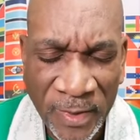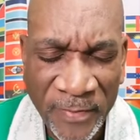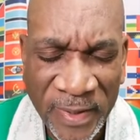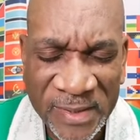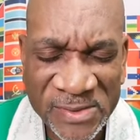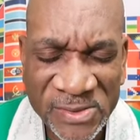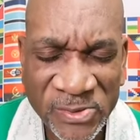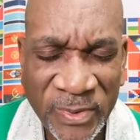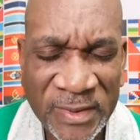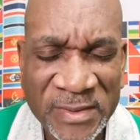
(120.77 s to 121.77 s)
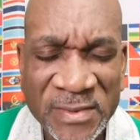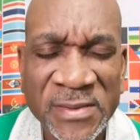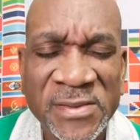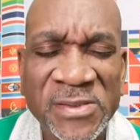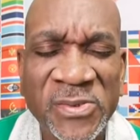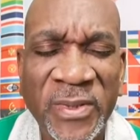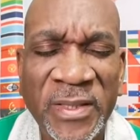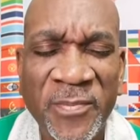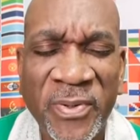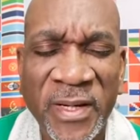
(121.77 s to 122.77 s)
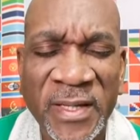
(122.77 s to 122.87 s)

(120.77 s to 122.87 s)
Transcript: We pay sweet, sweet